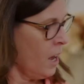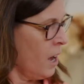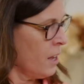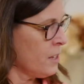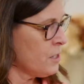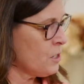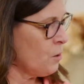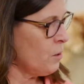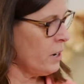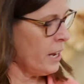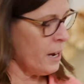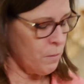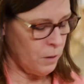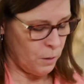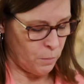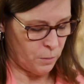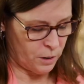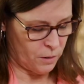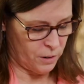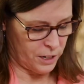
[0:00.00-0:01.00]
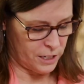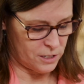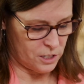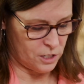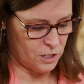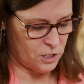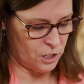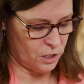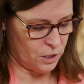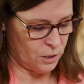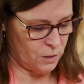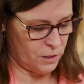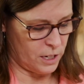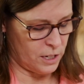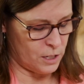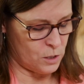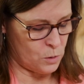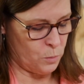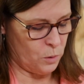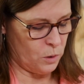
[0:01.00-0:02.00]
So now what we're going to do
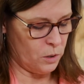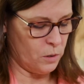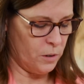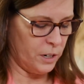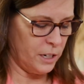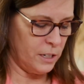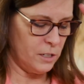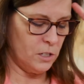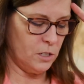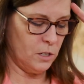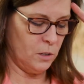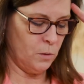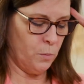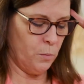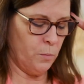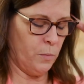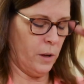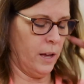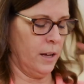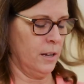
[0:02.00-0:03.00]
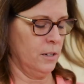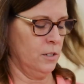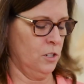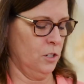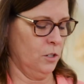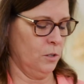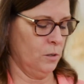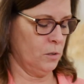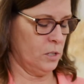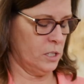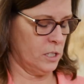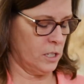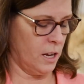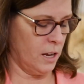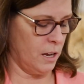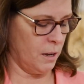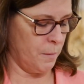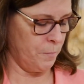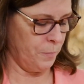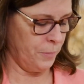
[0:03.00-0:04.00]
is we're going to do
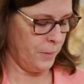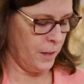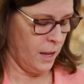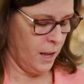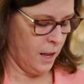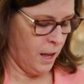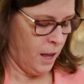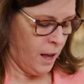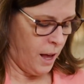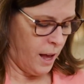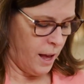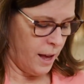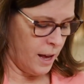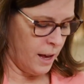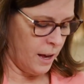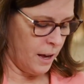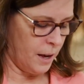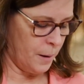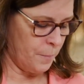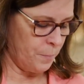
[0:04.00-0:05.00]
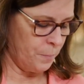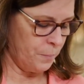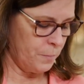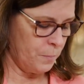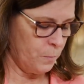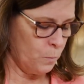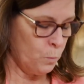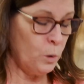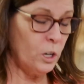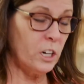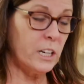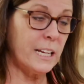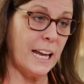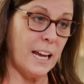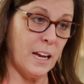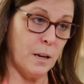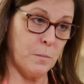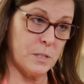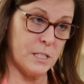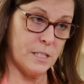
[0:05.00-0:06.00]
some word
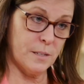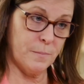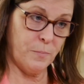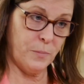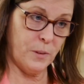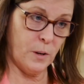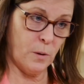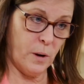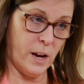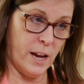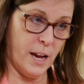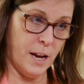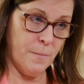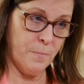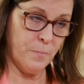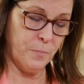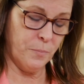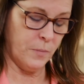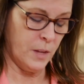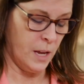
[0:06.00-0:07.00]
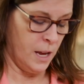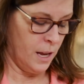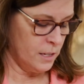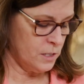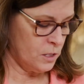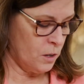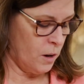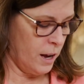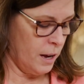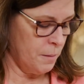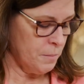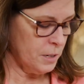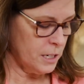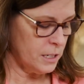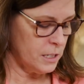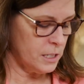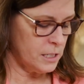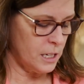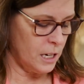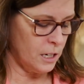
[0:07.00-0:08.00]
games, okay? So I'm going
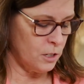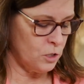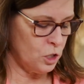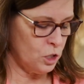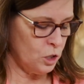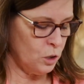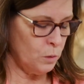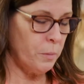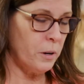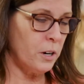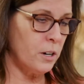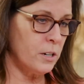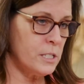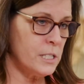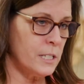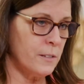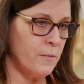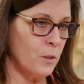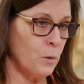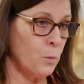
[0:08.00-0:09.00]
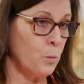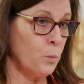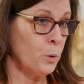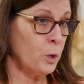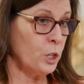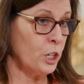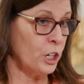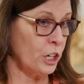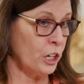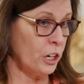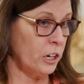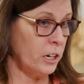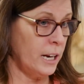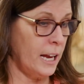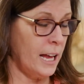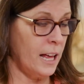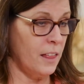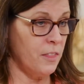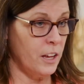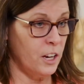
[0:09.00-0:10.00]
to say two parts of the word
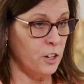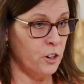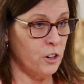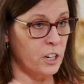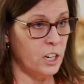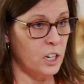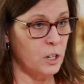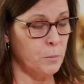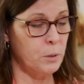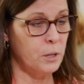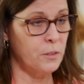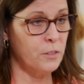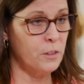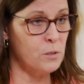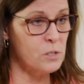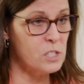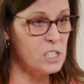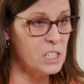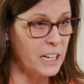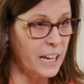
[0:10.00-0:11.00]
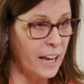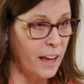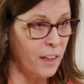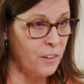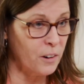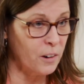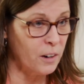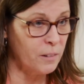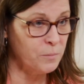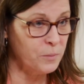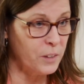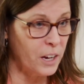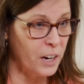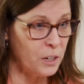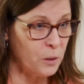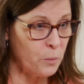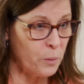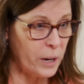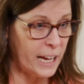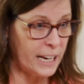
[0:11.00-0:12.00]
and then you're going to put those together. Are
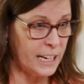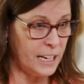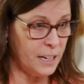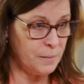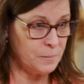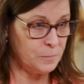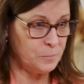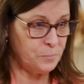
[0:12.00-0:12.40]
you ready?